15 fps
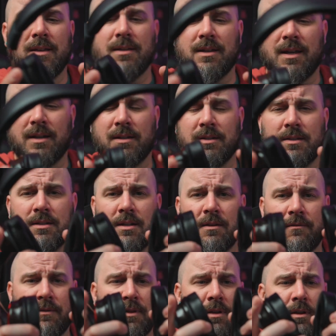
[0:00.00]
kind of
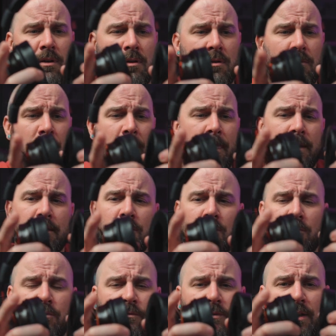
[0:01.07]
stiff here,
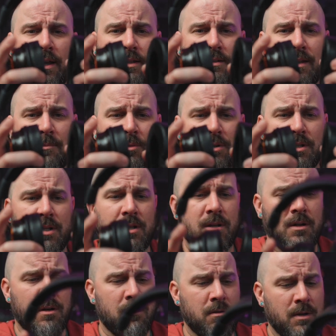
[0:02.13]
no flex that much
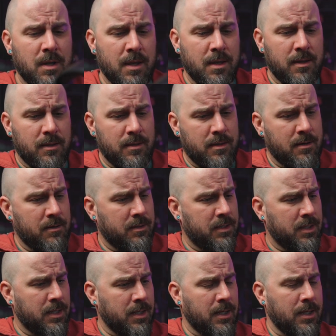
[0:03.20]
here.
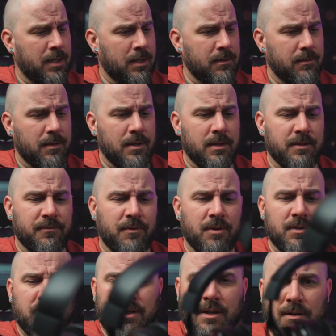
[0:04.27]
There's as far
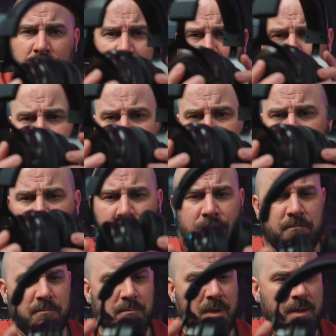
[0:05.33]
as like on the
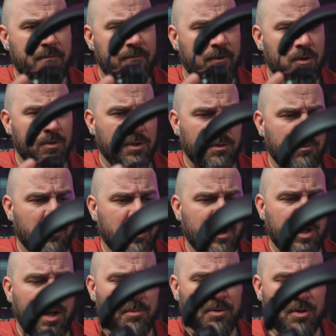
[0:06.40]
headphones on where the
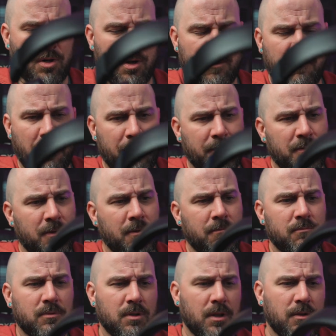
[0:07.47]
cups are, so
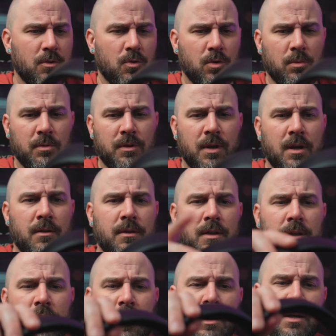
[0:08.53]
nothing horrible there.
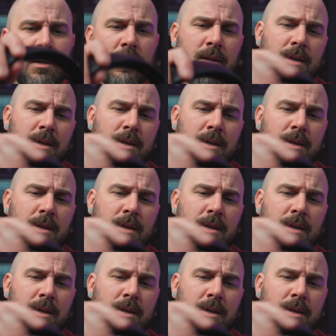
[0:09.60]
The